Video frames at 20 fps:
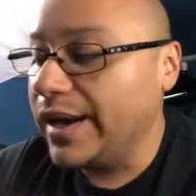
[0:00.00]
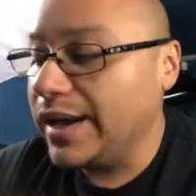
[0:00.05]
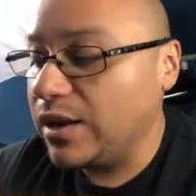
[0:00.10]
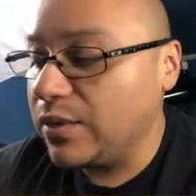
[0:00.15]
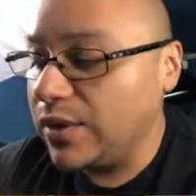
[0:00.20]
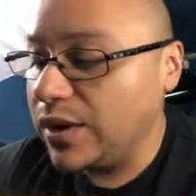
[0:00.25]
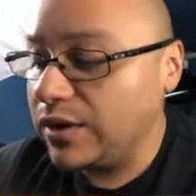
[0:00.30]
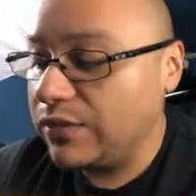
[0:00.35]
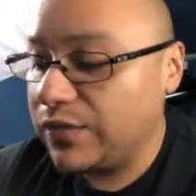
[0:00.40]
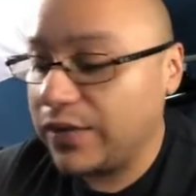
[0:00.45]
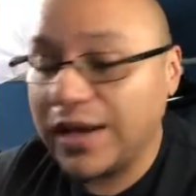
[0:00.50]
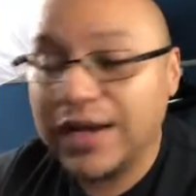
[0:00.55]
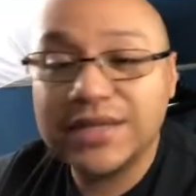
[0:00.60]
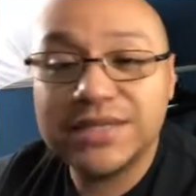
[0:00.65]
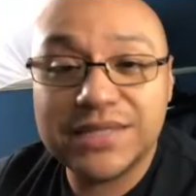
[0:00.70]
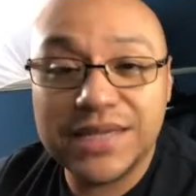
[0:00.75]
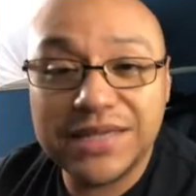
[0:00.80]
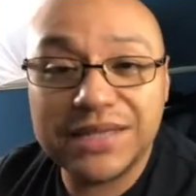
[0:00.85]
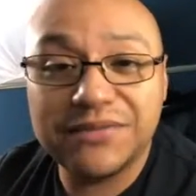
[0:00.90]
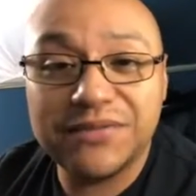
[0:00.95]
Anyway, if you
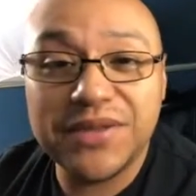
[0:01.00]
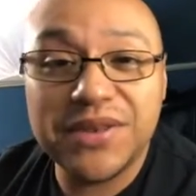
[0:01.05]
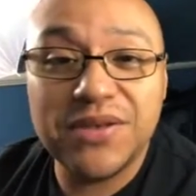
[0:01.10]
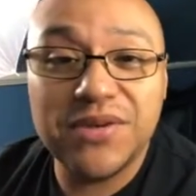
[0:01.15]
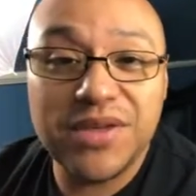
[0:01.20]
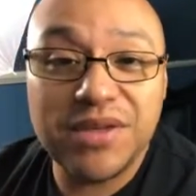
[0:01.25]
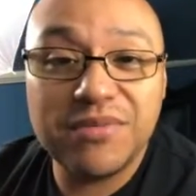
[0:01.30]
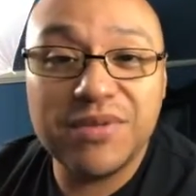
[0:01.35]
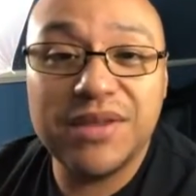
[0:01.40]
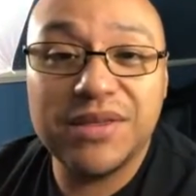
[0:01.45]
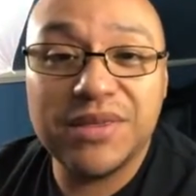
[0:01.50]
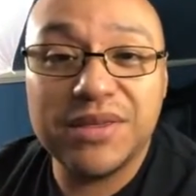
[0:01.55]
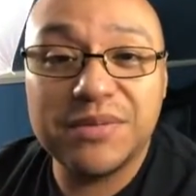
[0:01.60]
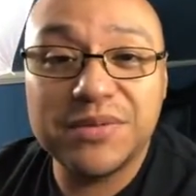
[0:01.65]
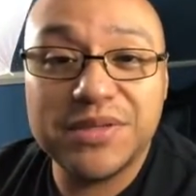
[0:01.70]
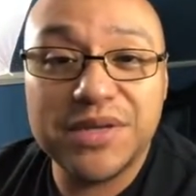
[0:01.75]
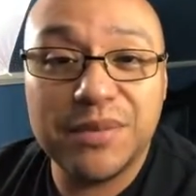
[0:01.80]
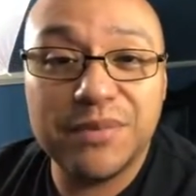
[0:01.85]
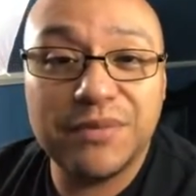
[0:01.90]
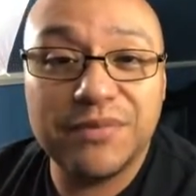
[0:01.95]
guys liked the video, give me a
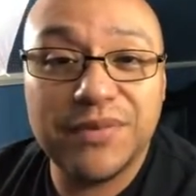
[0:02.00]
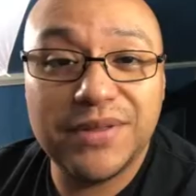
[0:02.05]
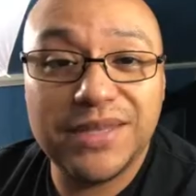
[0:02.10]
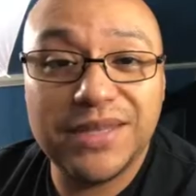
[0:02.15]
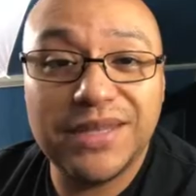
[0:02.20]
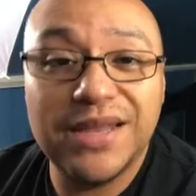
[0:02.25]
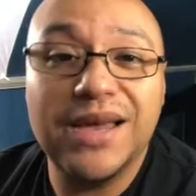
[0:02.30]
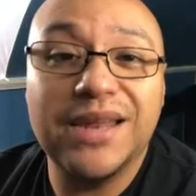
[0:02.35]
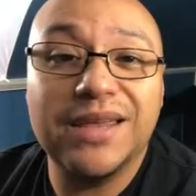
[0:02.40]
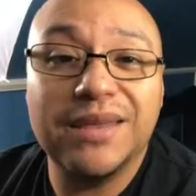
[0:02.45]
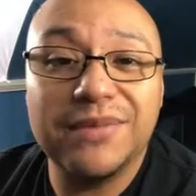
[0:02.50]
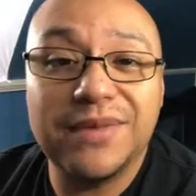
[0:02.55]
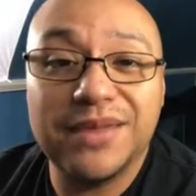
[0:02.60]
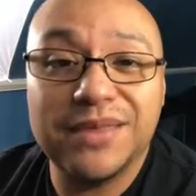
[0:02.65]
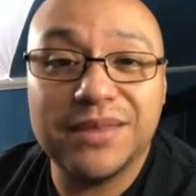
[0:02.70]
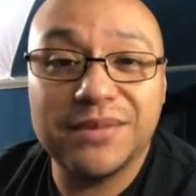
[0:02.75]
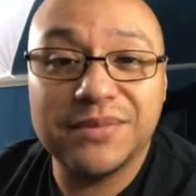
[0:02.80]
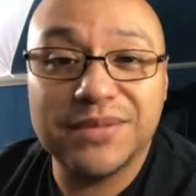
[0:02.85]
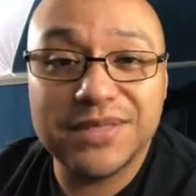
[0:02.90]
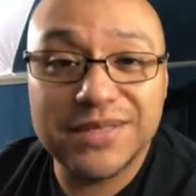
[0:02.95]
thumbs up. If you did not, give me
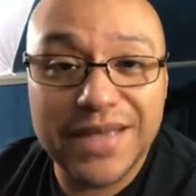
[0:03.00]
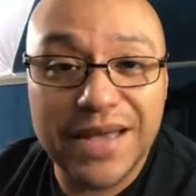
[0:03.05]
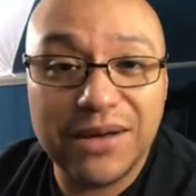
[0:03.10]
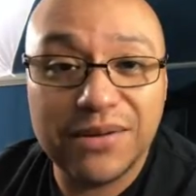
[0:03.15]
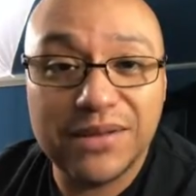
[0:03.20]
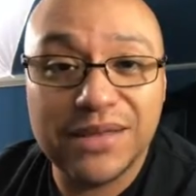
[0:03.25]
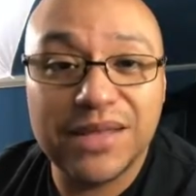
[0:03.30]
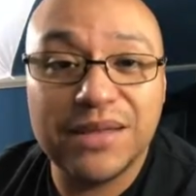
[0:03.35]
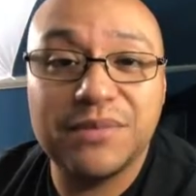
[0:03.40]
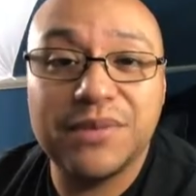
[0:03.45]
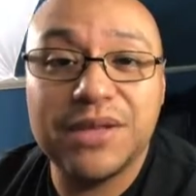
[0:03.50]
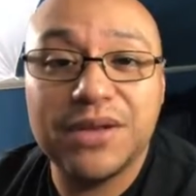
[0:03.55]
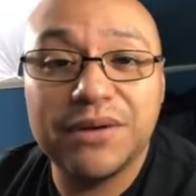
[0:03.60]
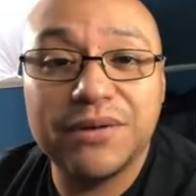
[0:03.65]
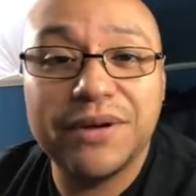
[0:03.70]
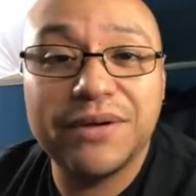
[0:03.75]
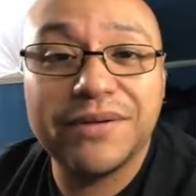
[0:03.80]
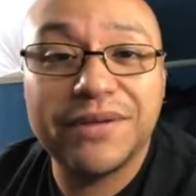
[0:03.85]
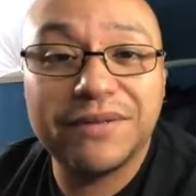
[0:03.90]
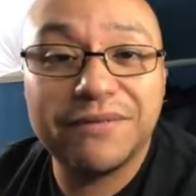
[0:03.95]
a thumbs down and let me
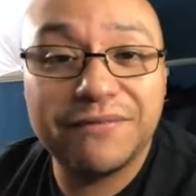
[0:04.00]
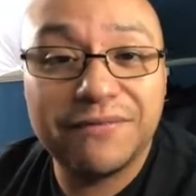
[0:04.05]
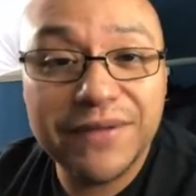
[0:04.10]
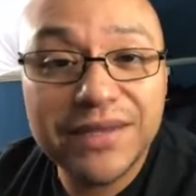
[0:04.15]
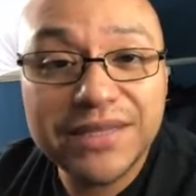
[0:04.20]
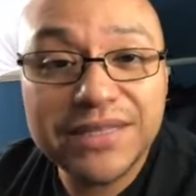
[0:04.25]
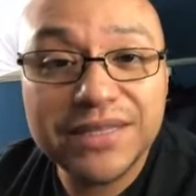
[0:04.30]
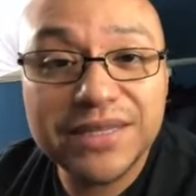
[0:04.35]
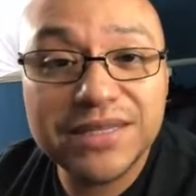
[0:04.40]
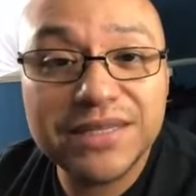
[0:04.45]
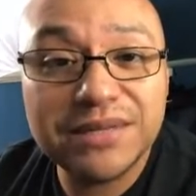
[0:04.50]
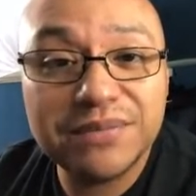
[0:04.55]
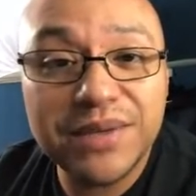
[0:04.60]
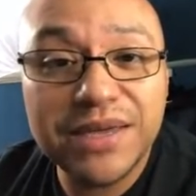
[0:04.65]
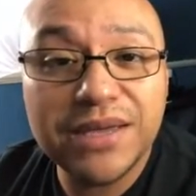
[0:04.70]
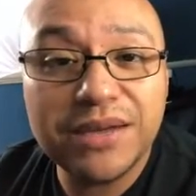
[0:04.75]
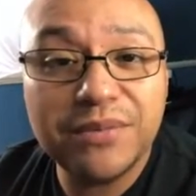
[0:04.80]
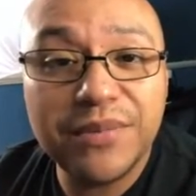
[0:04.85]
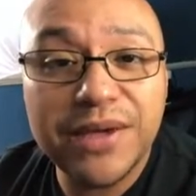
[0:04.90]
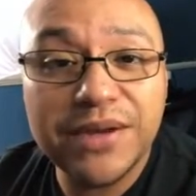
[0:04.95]
know how I can fix things and
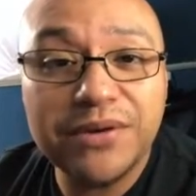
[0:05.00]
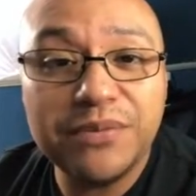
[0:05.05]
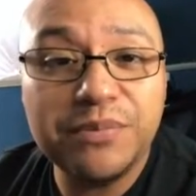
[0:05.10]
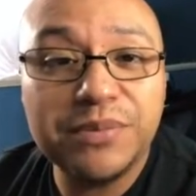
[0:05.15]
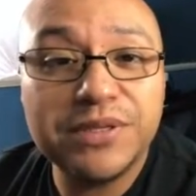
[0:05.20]
make it better.